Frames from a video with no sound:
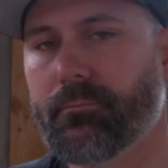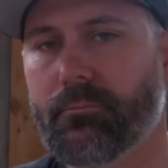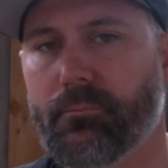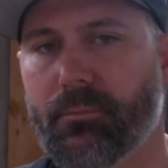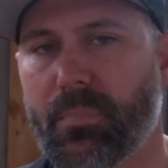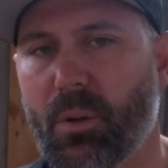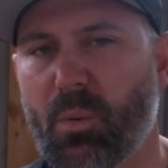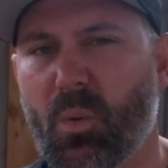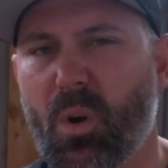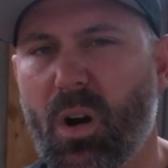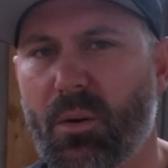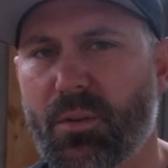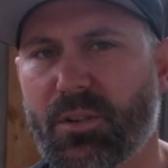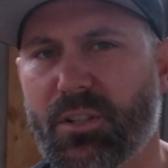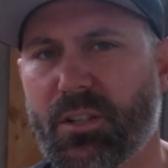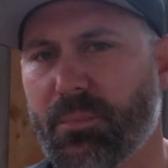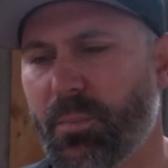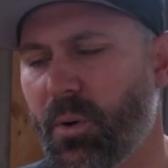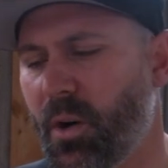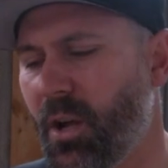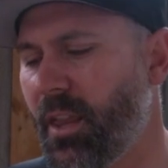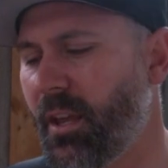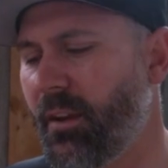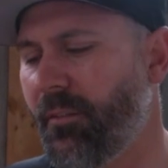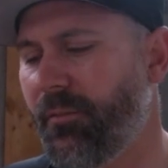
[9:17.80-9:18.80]
But why would you
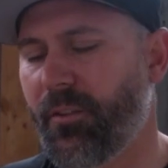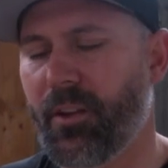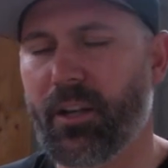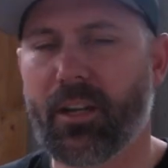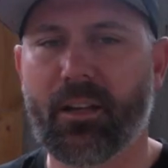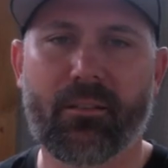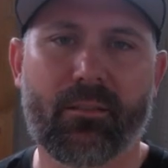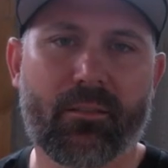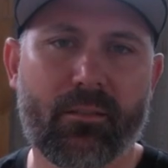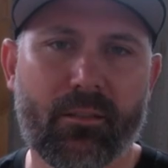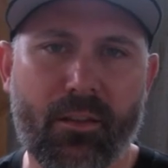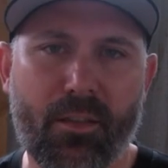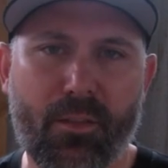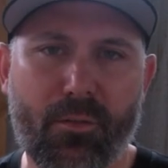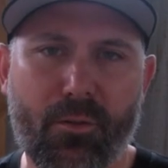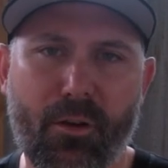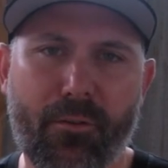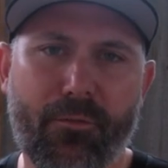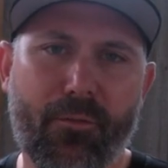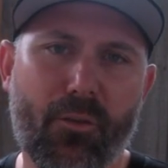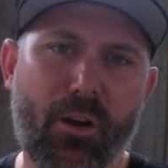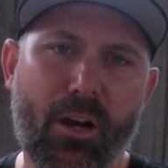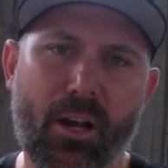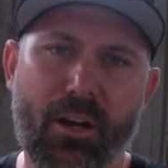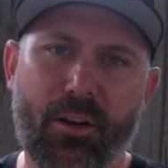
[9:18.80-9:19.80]
bother for
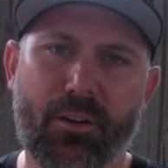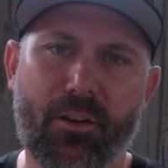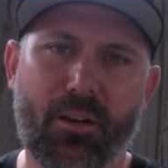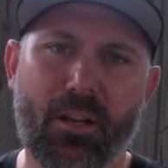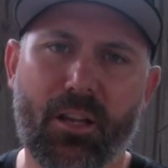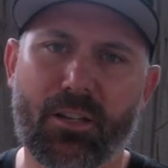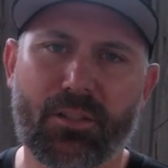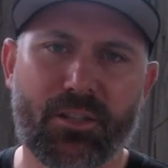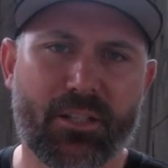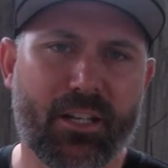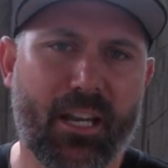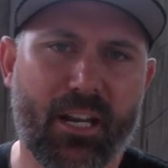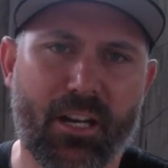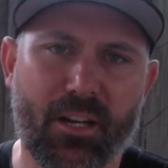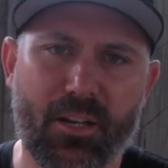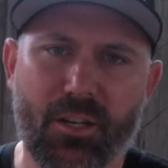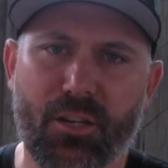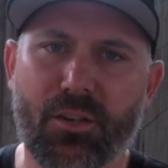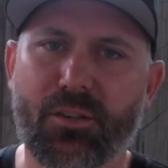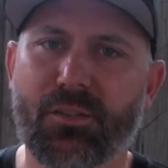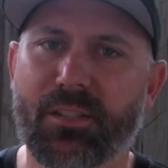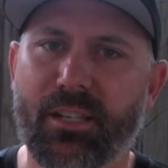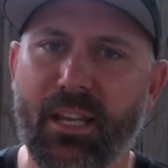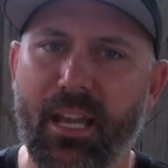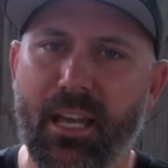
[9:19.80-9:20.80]
$300 or $400? You get a
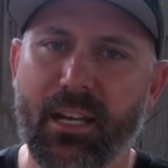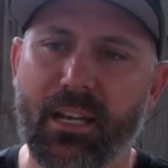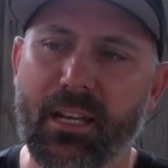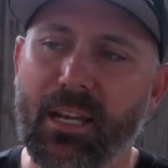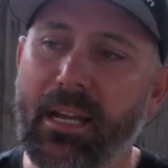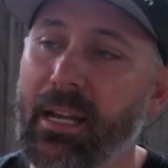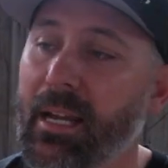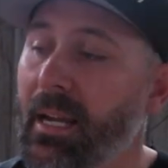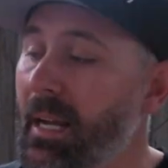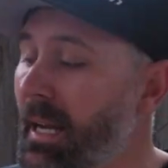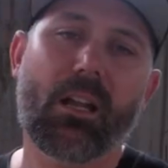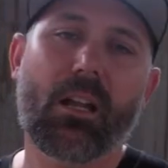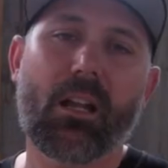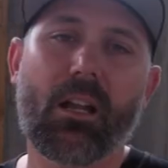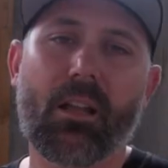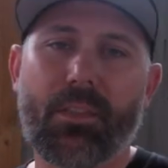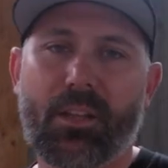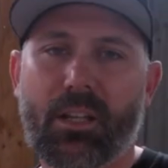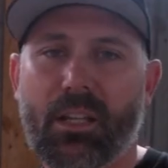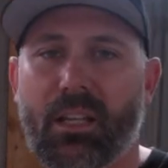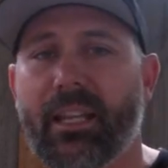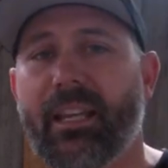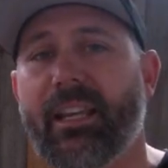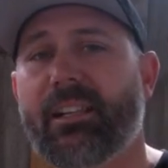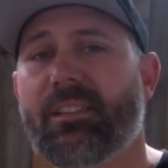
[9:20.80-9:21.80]
new set.
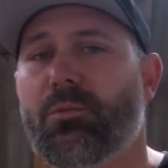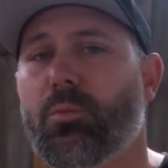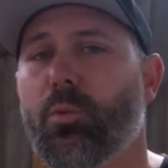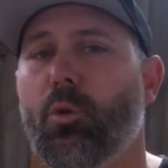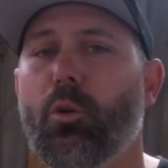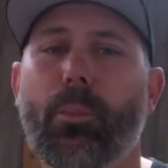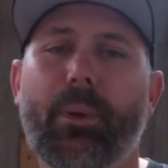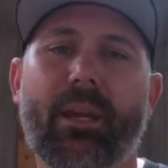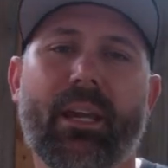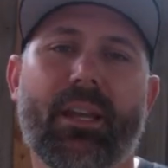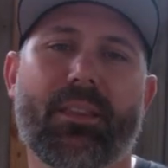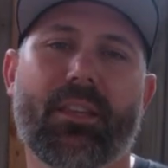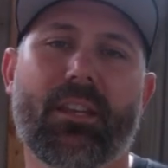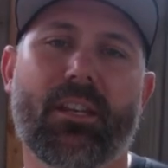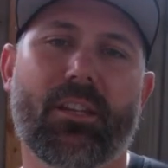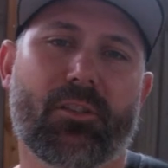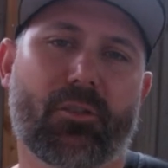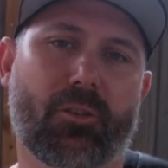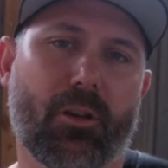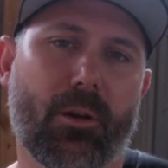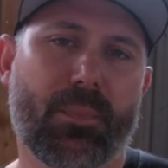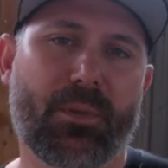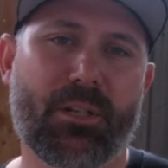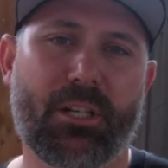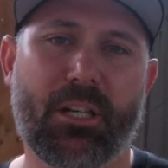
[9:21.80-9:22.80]
The links will be in the
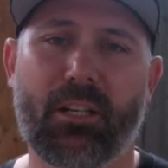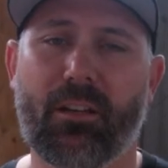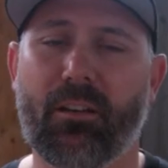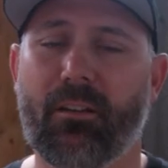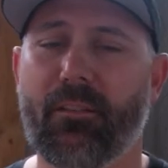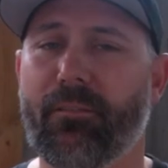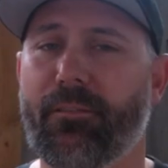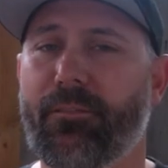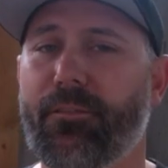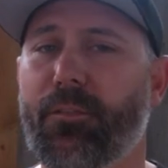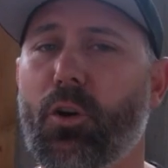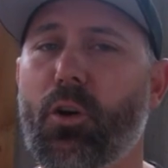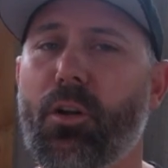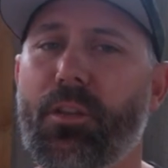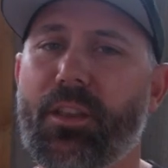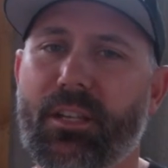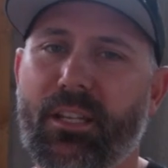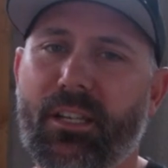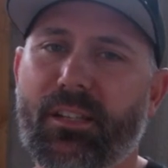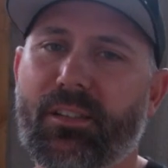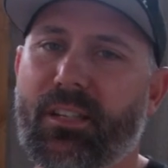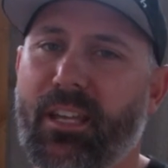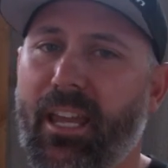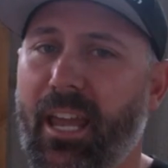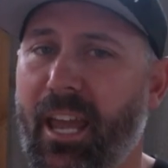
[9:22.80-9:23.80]
description for the
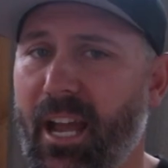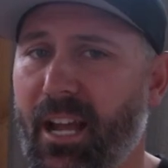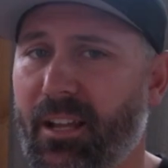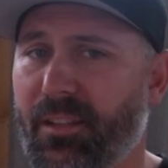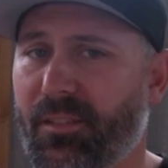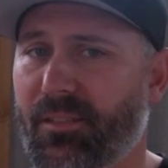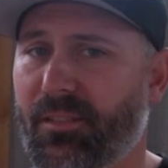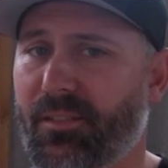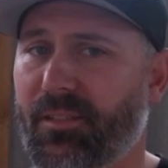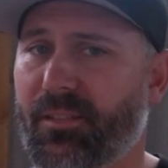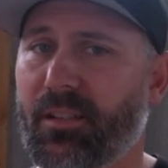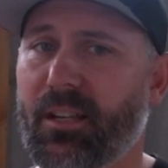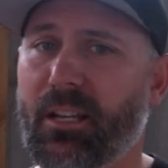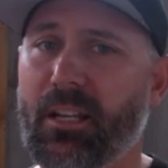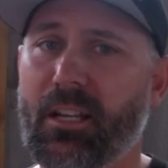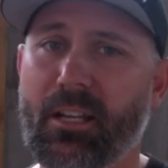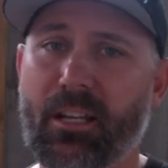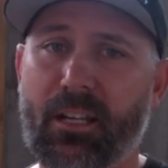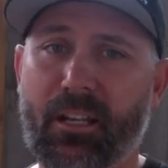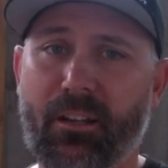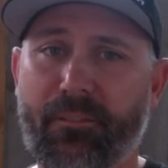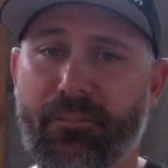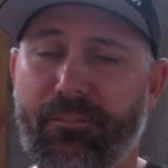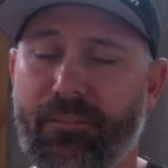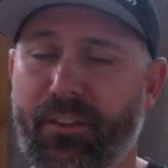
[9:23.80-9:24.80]
discounts.
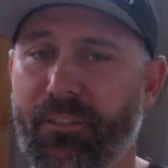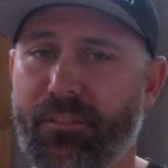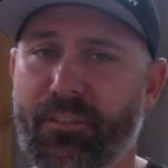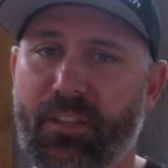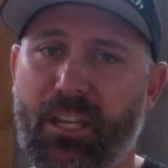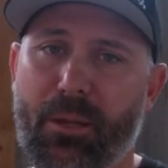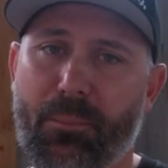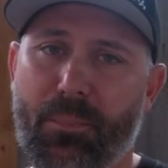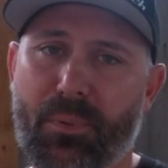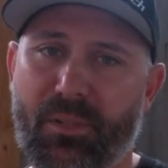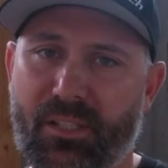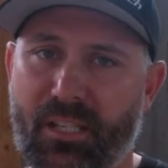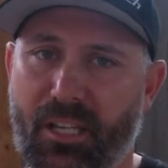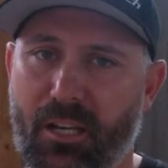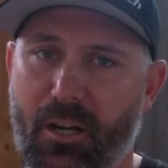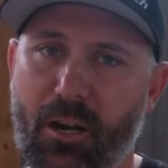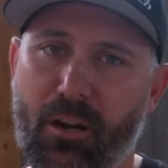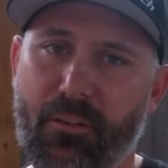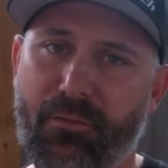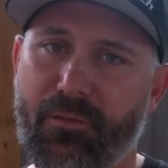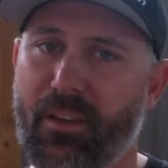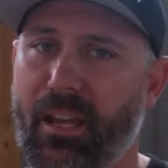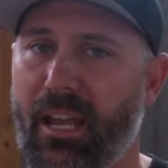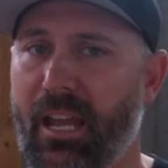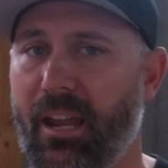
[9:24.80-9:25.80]
15%
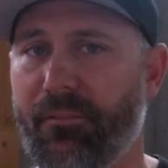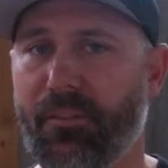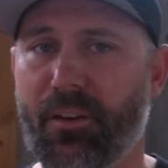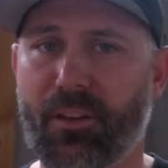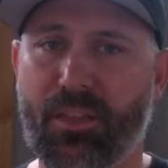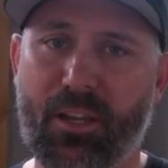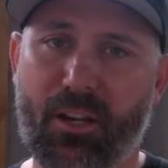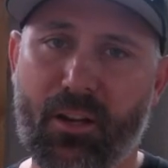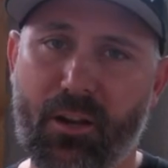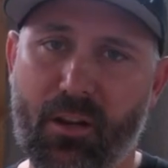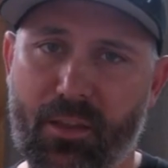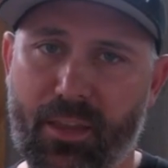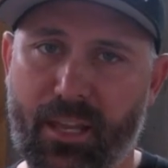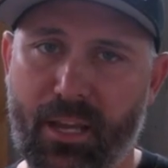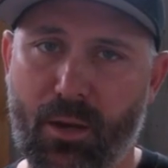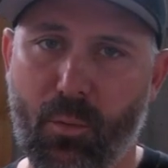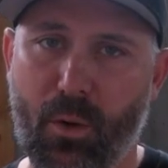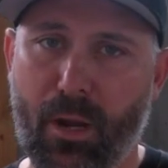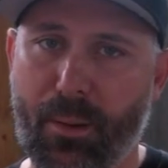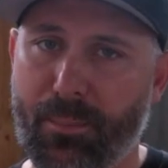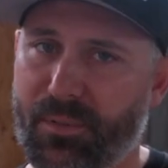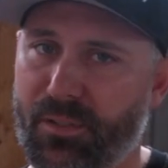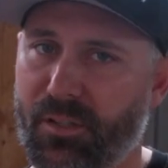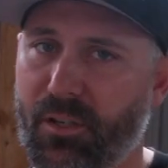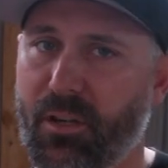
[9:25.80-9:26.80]
off everything on their
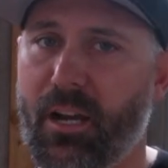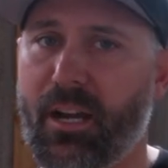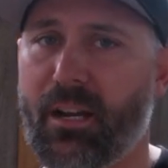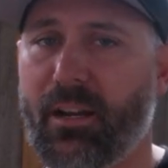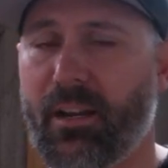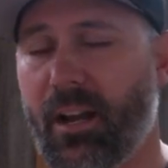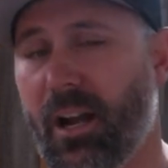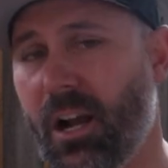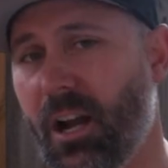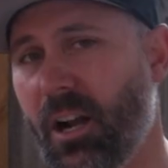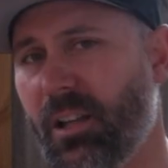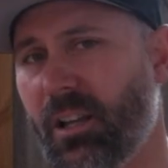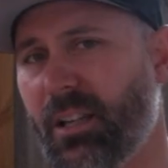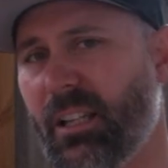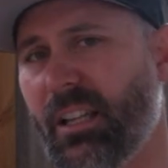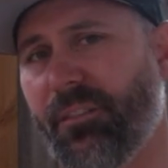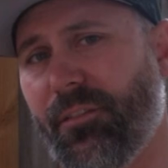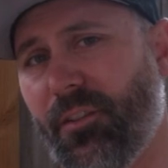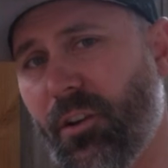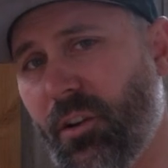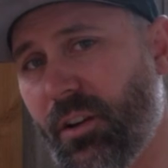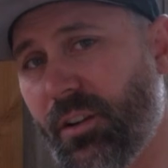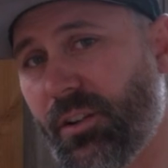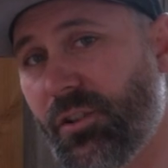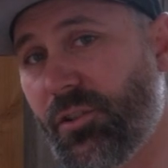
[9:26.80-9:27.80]
website. Only if
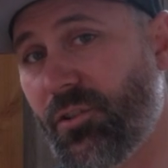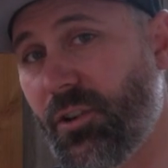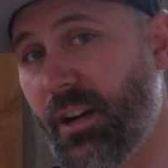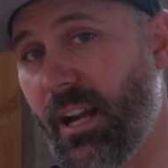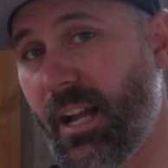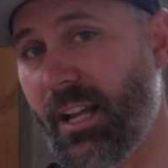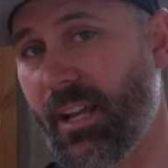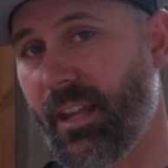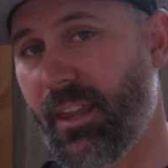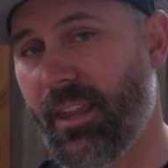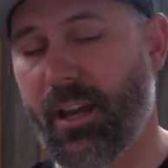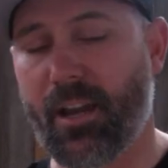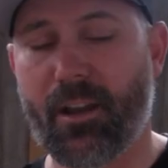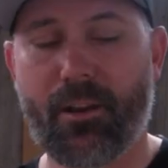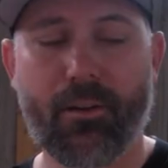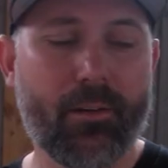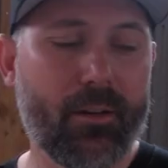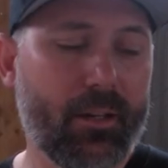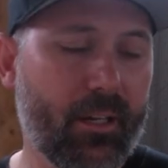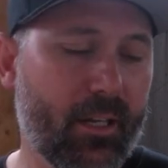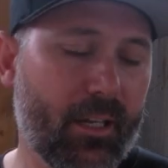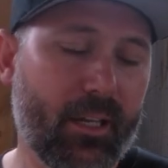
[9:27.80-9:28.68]
you're in Australia though.